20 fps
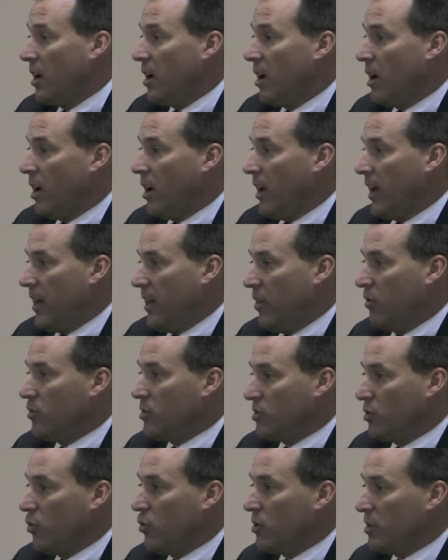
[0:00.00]
and it
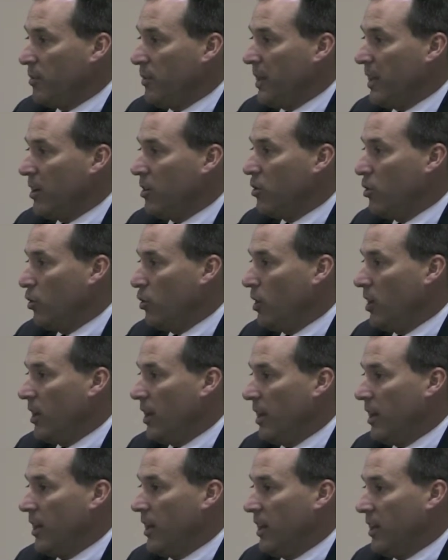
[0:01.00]
was going to be included
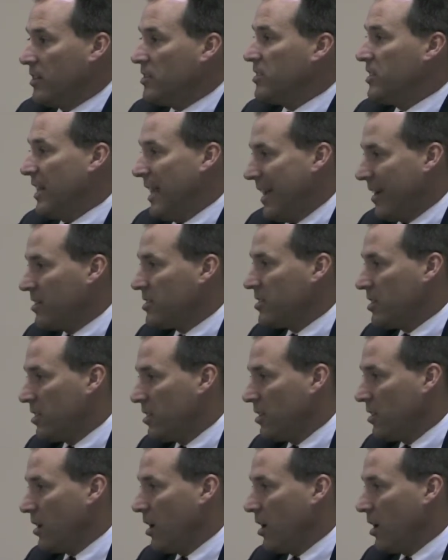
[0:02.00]
in his next